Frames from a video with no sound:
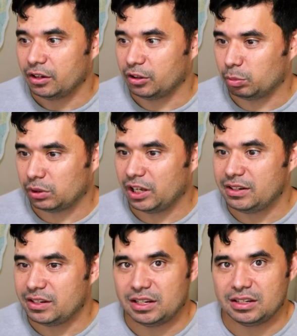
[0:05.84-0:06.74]
to play
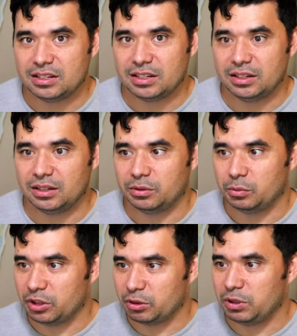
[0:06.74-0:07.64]
D&D
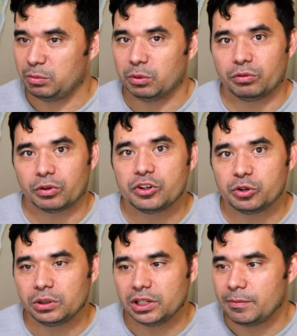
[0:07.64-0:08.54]
with people
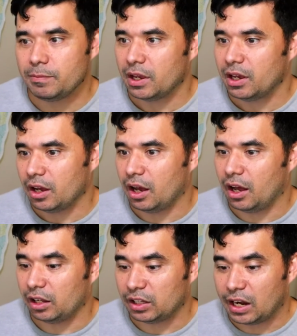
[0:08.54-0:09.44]
virtually. A
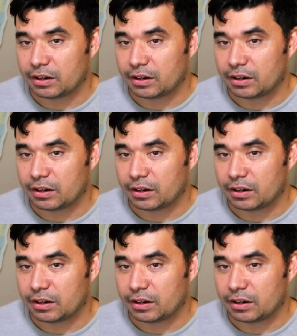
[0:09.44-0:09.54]
lot